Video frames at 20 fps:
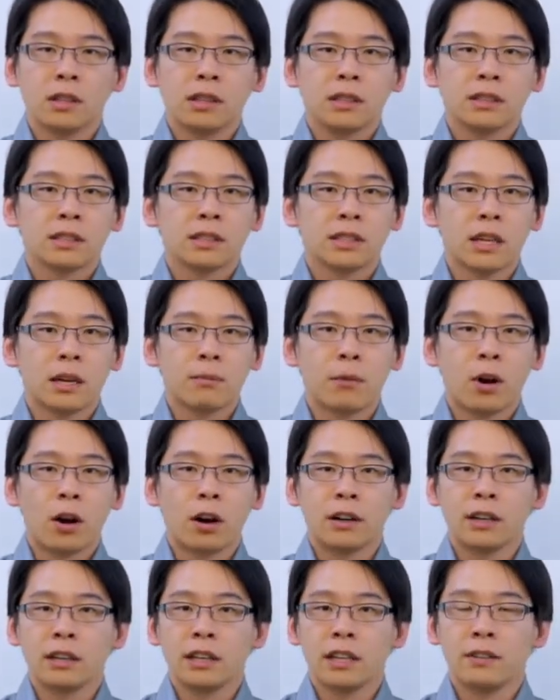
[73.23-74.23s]
Some
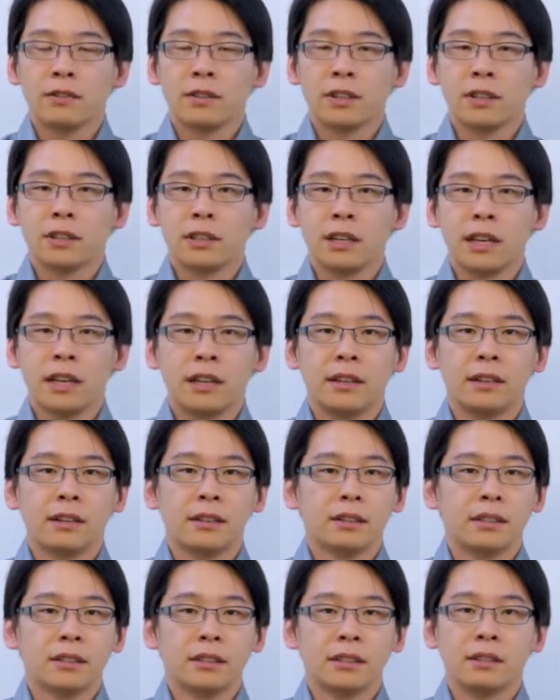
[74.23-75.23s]
aren't even
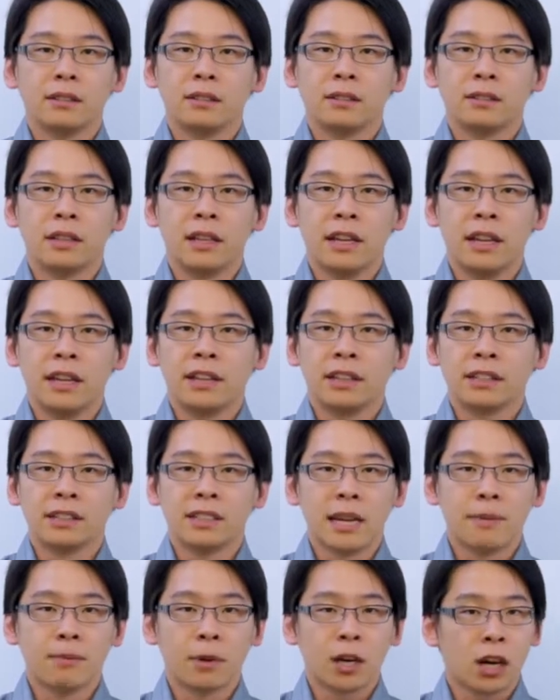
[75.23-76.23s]
in the
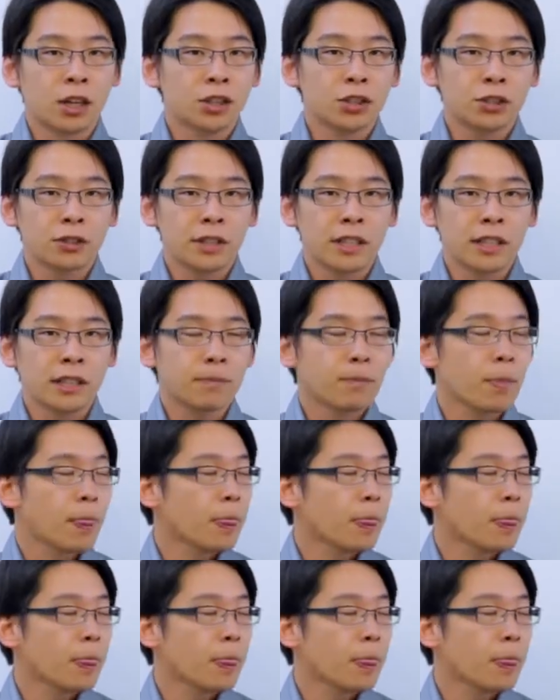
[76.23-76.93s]
same country.